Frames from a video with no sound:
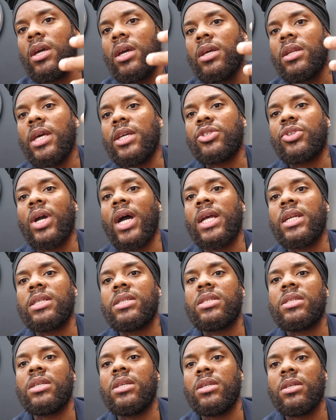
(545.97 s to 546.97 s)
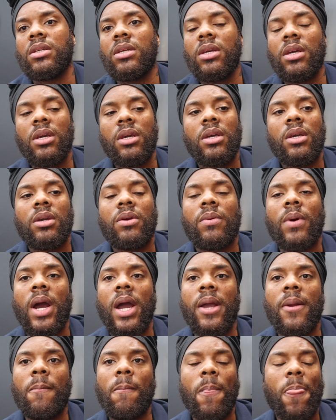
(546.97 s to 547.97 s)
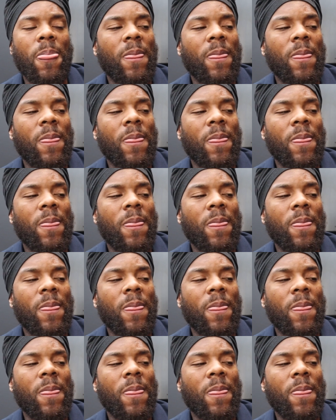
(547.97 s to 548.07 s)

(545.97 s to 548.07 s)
they trying to see, right?